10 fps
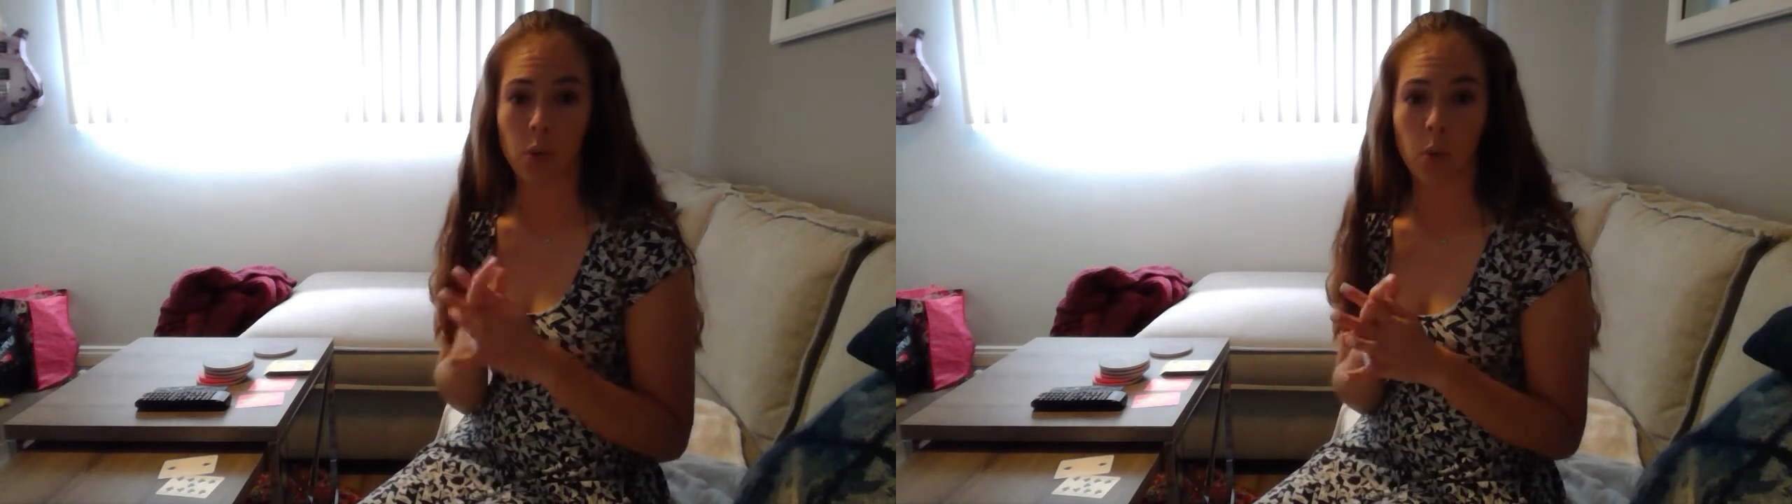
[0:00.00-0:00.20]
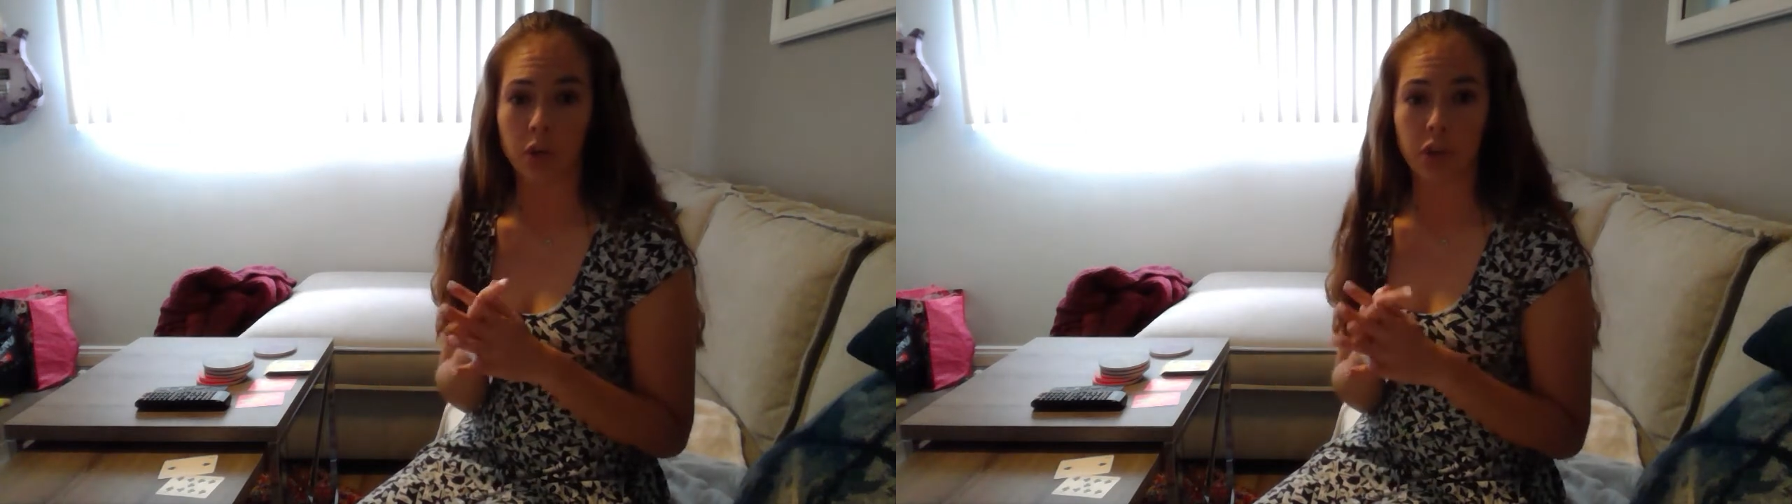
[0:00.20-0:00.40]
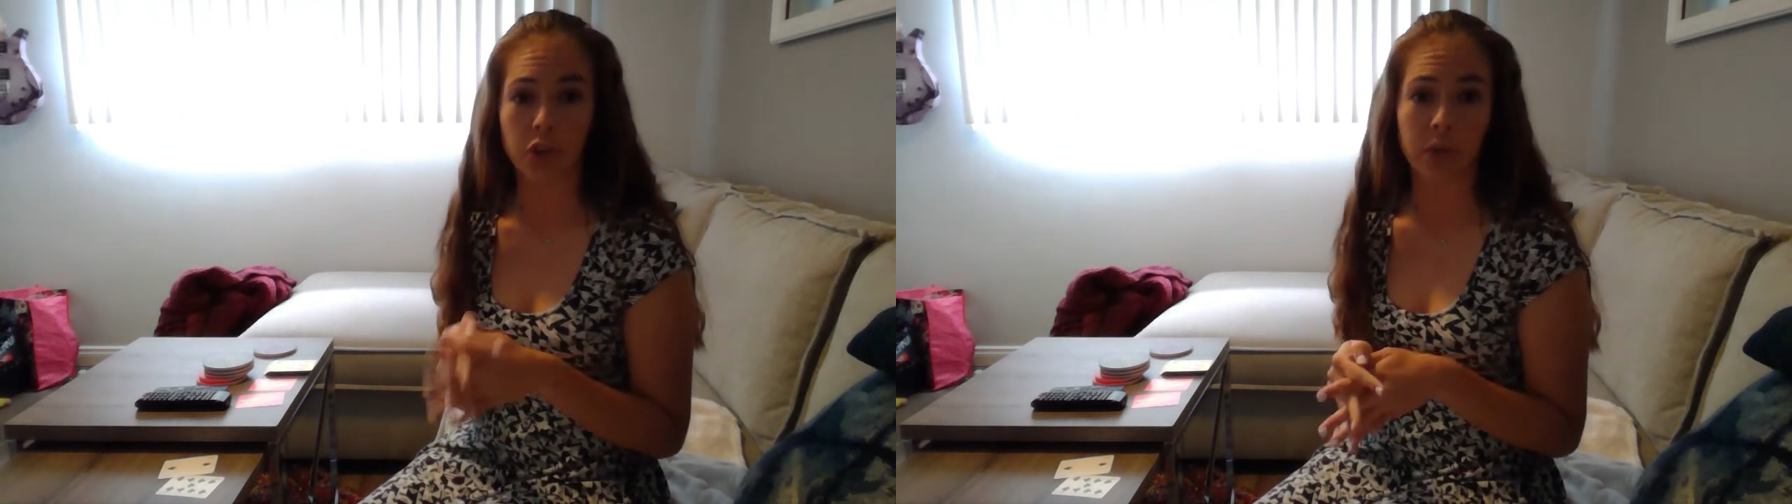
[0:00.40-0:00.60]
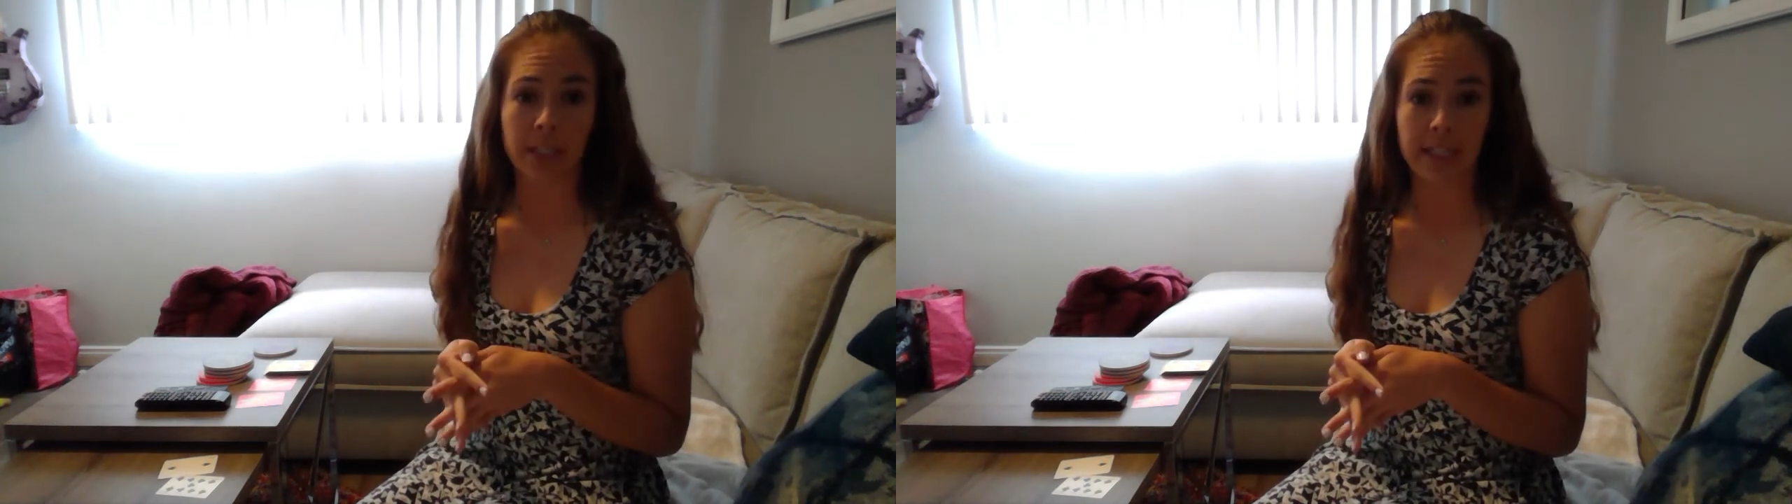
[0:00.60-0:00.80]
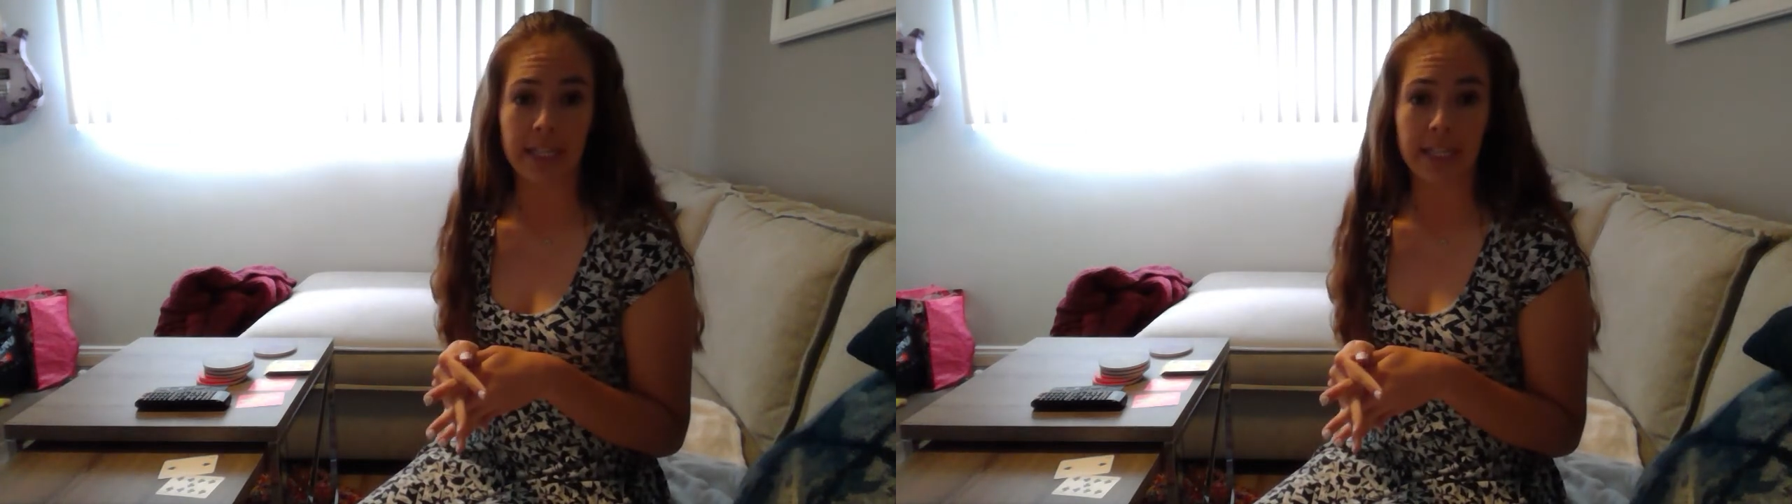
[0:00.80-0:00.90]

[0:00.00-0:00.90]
your student